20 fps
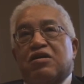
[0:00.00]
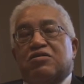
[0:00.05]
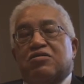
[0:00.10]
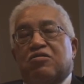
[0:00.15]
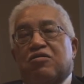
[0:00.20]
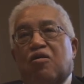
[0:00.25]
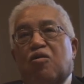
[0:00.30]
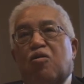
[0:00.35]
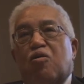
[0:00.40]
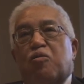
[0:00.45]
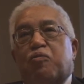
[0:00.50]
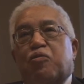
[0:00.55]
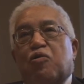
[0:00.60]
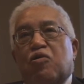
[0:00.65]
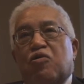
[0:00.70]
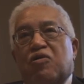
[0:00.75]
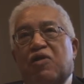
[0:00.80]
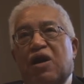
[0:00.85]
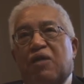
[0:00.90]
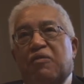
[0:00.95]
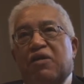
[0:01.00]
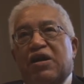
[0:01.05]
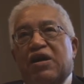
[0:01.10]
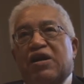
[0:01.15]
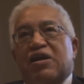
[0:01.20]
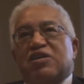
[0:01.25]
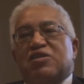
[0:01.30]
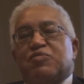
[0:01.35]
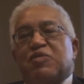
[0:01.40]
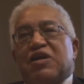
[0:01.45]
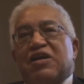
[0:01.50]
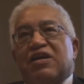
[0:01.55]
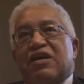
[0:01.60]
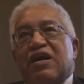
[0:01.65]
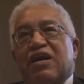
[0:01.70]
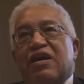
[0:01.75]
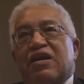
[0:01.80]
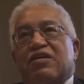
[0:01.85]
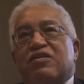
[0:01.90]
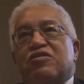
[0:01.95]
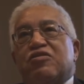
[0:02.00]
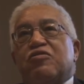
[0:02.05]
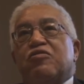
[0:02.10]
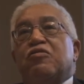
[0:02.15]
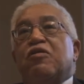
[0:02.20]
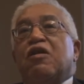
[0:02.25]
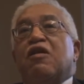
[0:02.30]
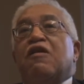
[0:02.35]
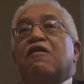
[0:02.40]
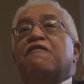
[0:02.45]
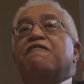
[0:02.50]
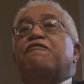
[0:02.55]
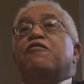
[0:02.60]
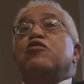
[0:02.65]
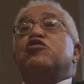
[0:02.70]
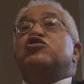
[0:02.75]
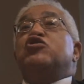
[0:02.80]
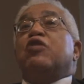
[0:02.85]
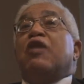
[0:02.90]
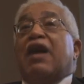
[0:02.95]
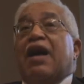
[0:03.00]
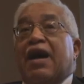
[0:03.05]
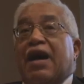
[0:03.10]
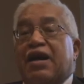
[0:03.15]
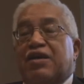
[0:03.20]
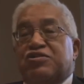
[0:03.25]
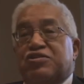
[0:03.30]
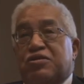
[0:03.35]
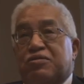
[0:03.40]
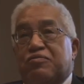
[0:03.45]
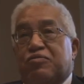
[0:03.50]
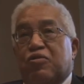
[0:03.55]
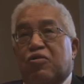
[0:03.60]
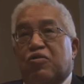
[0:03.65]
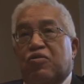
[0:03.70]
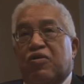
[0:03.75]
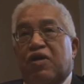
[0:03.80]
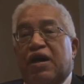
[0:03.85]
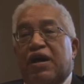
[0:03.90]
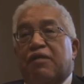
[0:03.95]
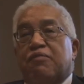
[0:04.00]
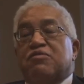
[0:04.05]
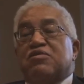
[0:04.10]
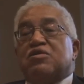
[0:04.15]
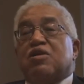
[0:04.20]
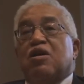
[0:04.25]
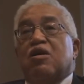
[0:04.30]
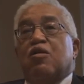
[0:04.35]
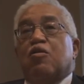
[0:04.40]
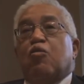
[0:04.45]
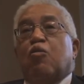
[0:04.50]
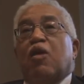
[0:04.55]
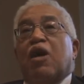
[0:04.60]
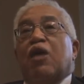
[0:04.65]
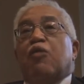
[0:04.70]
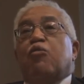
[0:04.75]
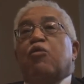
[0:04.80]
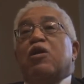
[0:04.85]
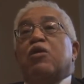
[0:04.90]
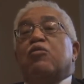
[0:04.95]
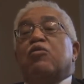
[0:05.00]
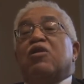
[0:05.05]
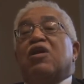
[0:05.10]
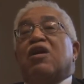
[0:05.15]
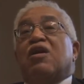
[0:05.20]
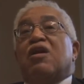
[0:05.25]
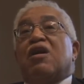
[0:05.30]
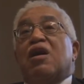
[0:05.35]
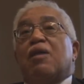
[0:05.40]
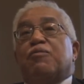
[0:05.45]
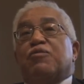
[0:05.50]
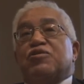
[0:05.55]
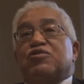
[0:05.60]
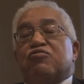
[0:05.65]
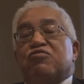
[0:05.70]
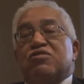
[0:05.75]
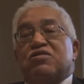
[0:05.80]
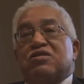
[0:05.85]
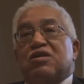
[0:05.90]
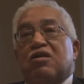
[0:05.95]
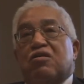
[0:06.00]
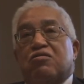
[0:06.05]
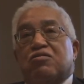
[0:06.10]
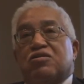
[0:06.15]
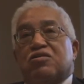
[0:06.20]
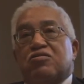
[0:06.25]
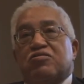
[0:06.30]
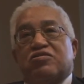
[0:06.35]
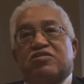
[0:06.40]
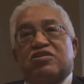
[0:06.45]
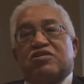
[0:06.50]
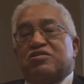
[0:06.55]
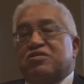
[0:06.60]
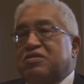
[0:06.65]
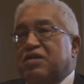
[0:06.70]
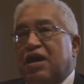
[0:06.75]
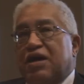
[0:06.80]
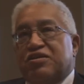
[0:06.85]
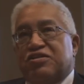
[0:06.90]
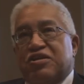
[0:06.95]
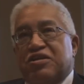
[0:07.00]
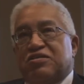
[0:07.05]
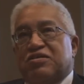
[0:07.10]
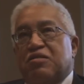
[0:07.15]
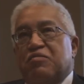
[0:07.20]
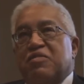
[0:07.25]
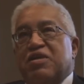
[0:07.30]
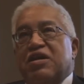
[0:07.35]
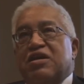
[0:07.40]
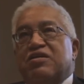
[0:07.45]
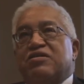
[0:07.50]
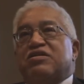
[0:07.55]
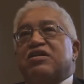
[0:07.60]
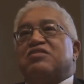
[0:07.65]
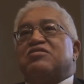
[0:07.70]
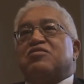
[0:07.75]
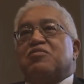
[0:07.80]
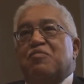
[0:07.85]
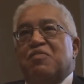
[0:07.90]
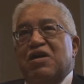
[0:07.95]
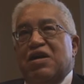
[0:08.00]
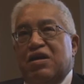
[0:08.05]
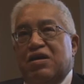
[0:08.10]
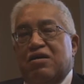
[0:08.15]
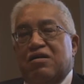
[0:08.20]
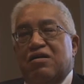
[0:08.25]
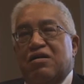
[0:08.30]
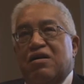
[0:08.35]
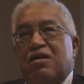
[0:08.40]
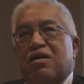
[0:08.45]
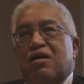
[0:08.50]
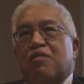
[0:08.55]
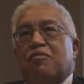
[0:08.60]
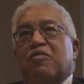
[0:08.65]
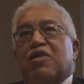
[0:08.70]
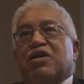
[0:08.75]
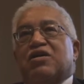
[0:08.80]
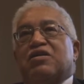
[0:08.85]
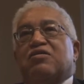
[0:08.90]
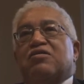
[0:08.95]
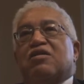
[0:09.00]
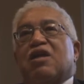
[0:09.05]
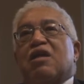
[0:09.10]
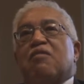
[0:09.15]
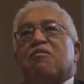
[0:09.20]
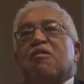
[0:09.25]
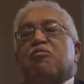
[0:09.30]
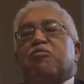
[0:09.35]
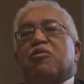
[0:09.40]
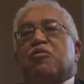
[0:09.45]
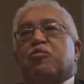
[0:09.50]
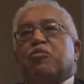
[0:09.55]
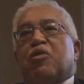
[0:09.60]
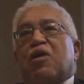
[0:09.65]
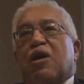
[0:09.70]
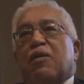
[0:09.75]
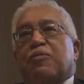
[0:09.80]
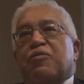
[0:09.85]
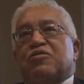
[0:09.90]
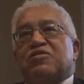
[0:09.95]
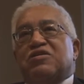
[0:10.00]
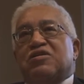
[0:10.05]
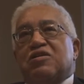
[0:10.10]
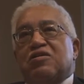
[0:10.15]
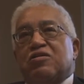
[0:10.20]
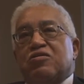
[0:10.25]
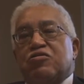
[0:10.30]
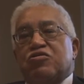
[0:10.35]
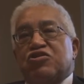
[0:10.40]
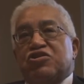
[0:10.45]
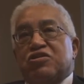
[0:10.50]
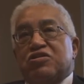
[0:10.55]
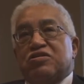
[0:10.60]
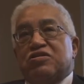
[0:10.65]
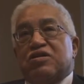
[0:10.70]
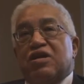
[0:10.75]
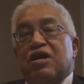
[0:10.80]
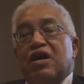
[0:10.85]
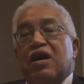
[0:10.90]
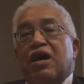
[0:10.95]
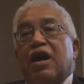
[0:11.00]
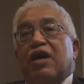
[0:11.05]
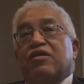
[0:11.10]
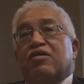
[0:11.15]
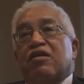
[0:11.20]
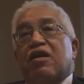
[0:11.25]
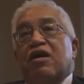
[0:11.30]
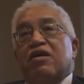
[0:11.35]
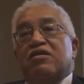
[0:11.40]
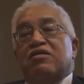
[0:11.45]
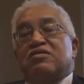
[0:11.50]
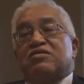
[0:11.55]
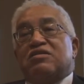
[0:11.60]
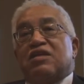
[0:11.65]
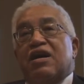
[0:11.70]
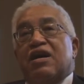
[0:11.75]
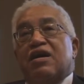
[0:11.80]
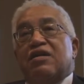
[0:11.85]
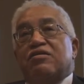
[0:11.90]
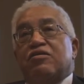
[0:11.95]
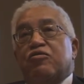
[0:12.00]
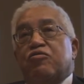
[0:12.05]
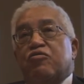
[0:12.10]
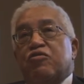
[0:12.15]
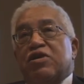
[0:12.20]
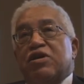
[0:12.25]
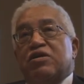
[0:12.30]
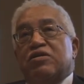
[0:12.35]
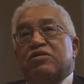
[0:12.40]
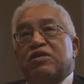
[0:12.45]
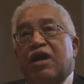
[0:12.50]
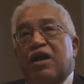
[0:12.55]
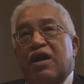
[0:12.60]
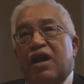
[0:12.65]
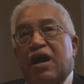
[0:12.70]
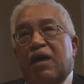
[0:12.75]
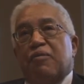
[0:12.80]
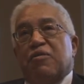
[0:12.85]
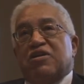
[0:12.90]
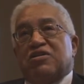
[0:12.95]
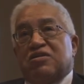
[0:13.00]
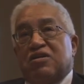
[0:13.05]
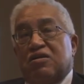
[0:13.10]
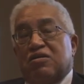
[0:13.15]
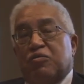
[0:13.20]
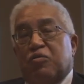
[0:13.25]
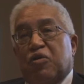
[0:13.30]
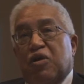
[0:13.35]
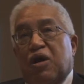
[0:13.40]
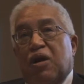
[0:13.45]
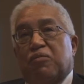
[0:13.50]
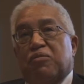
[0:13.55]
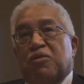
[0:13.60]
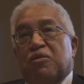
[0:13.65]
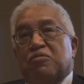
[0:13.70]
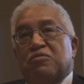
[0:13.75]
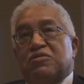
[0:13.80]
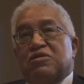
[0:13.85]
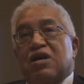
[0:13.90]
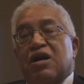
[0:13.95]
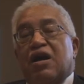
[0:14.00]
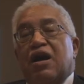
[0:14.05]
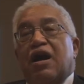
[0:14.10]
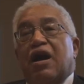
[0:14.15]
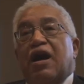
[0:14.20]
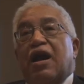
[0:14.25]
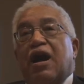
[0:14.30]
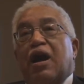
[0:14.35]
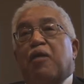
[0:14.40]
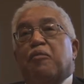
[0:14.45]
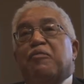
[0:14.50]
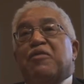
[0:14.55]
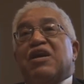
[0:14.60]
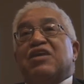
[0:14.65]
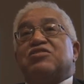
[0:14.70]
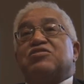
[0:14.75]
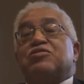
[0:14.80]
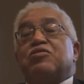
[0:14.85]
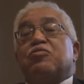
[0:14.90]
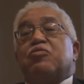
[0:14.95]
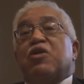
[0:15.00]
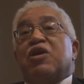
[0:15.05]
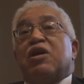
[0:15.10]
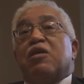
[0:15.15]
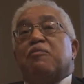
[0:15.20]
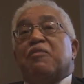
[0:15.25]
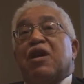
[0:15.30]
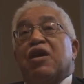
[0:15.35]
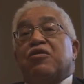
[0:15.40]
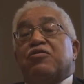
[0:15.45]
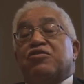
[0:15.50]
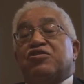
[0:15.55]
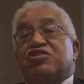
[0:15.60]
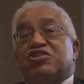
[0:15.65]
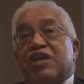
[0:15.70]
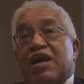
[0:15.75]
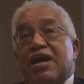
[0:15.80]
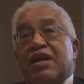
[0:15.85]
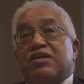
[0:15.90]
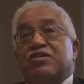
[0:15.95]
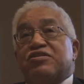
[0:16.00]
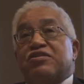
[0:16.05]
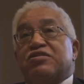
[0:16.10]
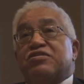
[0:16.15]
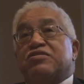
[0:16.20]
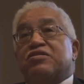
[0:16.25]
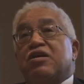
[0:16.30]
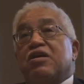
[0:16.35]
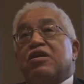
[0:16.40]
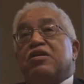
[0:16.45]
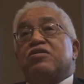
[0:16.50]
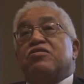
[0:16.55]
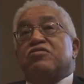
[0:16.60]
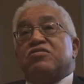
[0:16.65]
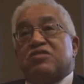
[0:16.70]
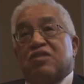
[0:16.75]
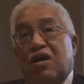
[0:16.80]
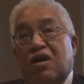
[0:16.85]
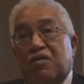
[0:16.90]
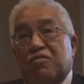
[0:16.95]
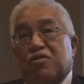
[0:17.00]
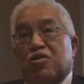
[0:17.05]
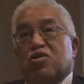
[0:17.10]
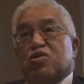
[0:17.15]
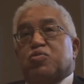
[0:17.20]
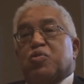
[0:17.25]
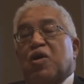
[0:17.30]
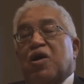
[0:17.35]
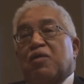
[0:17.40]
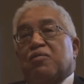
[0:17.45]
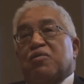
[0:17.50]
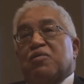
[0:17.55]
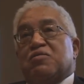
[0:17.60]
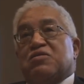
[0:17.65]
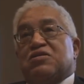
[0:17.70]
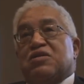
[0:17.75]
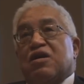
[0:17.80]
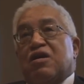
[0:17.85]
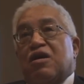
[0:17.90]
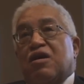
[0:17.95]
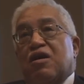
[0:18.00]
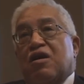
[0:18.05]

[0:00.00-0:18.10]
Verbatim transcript: So the whole program here has been geared to future action programs where we will accomplish results. So this is not just a meeting just to meet but to come up with proper solutions and to understand the real dynamics of the problems and how best to bring about changes to solve those problems.